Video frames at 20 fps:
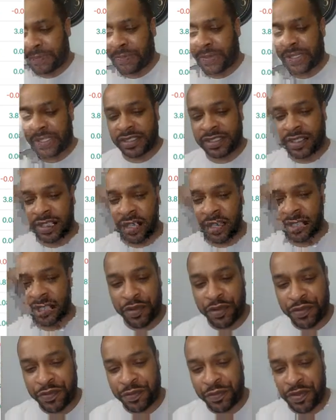But, you know,
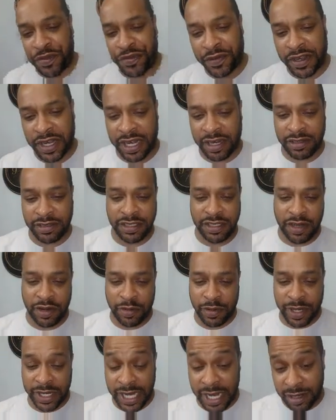we'll figure out, you
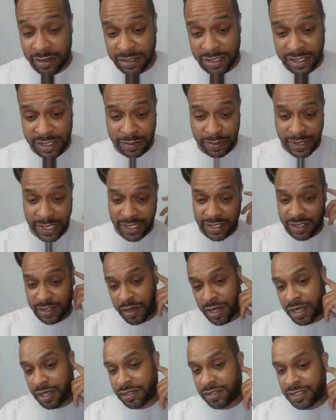know, right now it's just me.
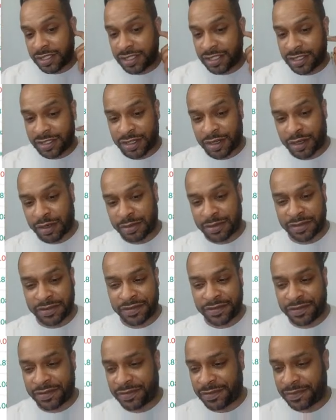So I'll just in terms
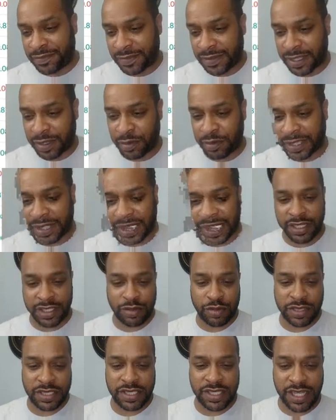of, like, I
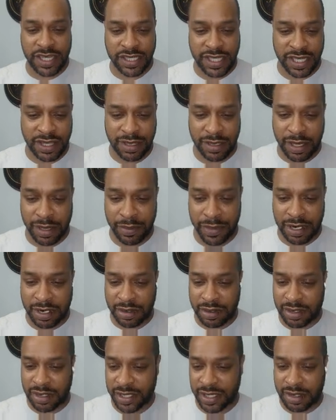guess what stocks I'm
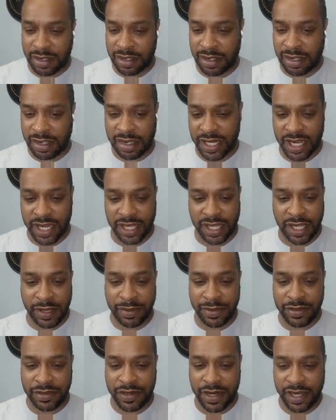interested in looking at and
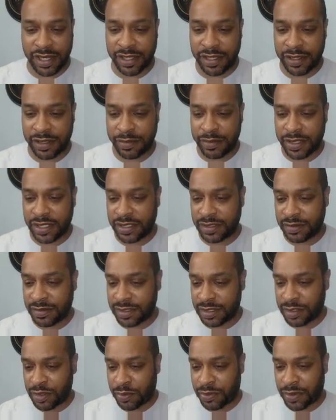keeping track of. But
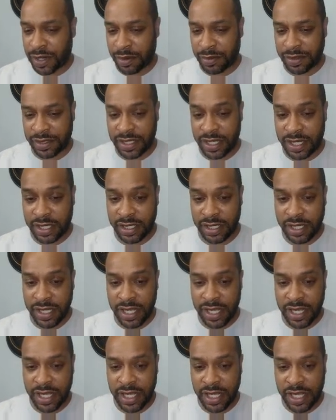there's no problem with that.
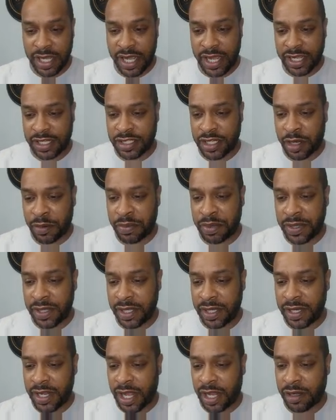
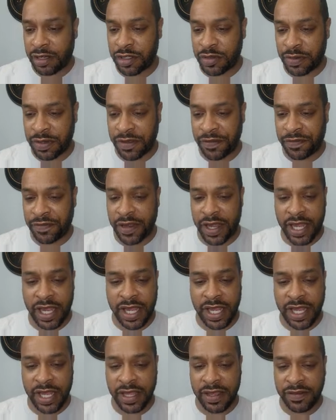XRP,
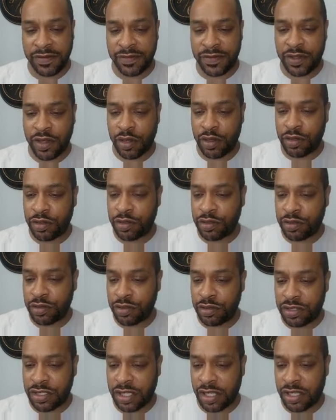$1.25.
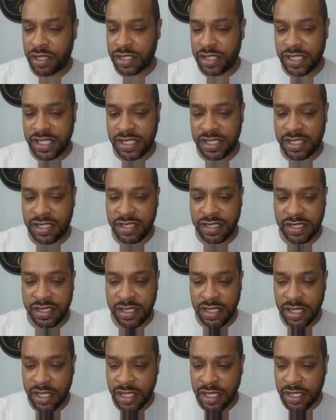Doge lost
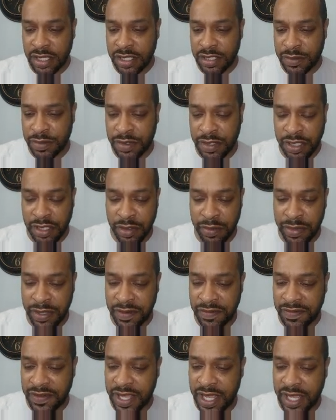its little
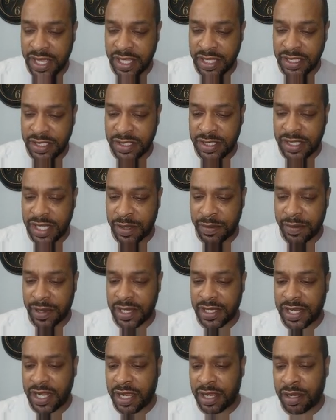bit of gains. Debt
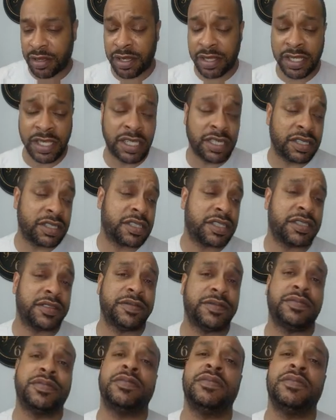back down. Hey, look.